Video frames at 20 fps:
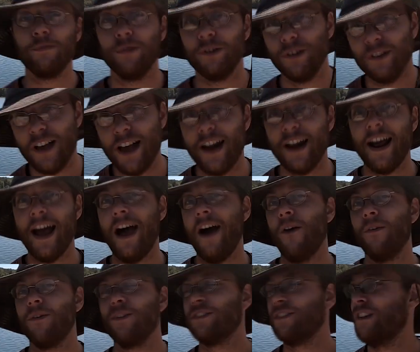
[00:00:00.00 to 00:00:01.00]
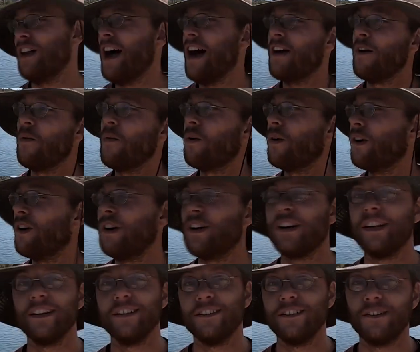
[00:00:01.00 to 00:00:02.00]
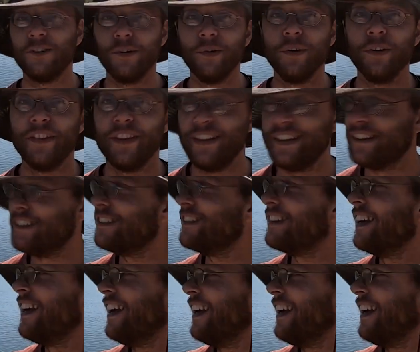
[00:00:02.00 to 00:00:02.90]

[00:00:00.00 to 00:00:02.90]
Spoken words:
put a lot of hours, a lot of work into doing this.